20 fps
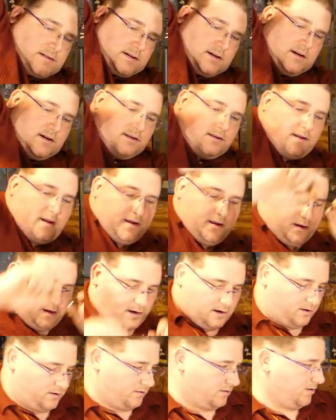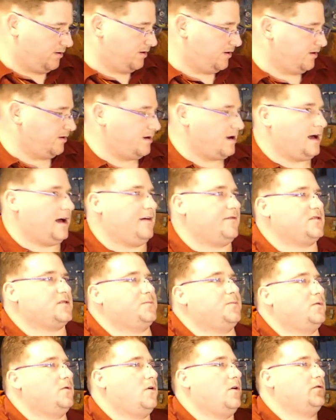And there you go. You now have a
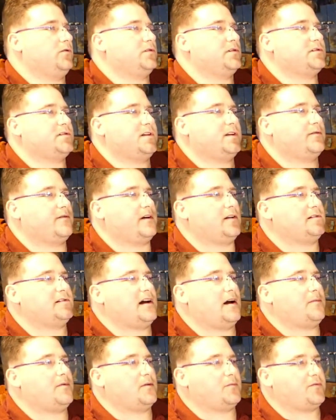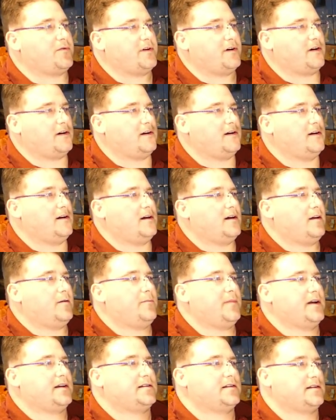spool holder sitting right on top of the printer
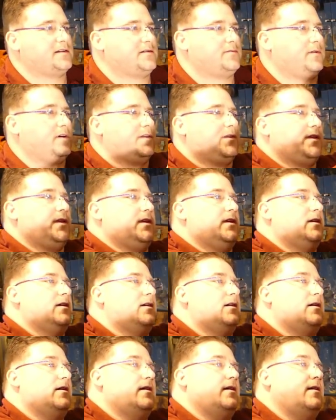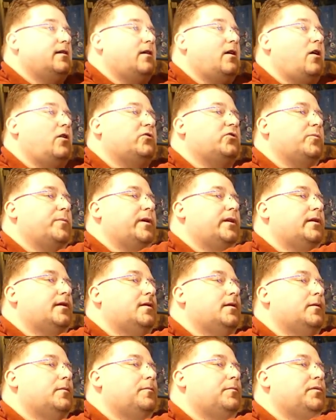makes this one of the ultimate
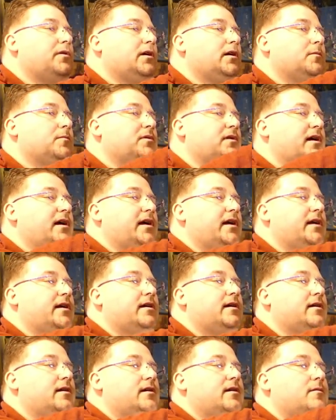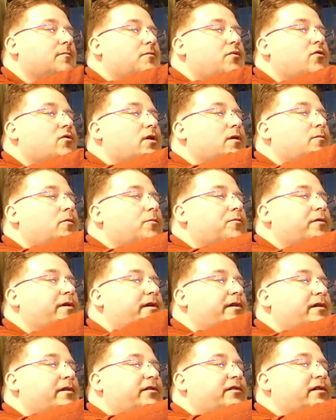plug and play portable
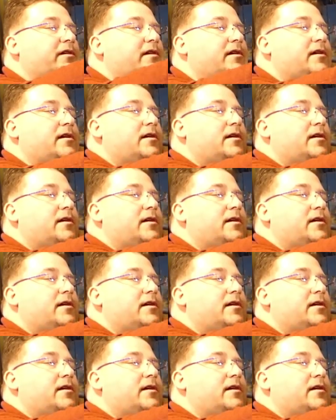printers.